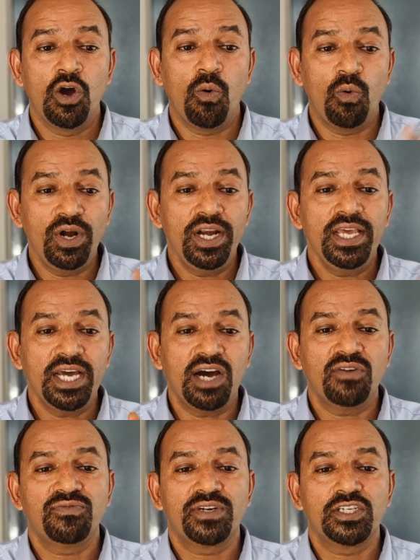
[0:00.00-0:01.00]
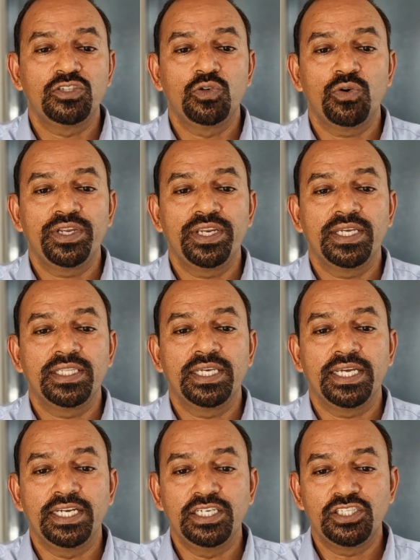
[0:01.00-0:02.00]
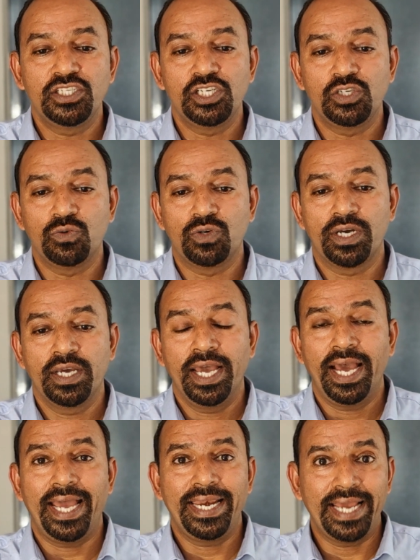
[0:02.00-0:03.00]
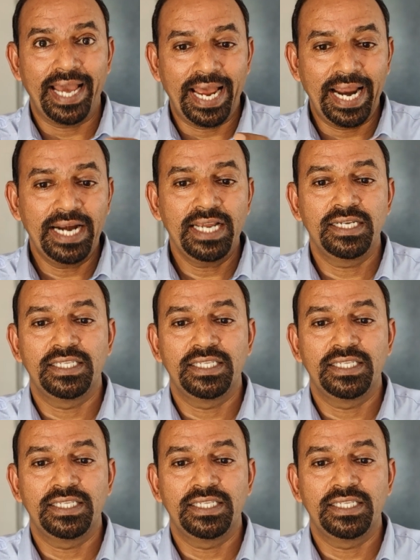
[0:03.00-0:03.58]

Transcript: only after joining the institute and added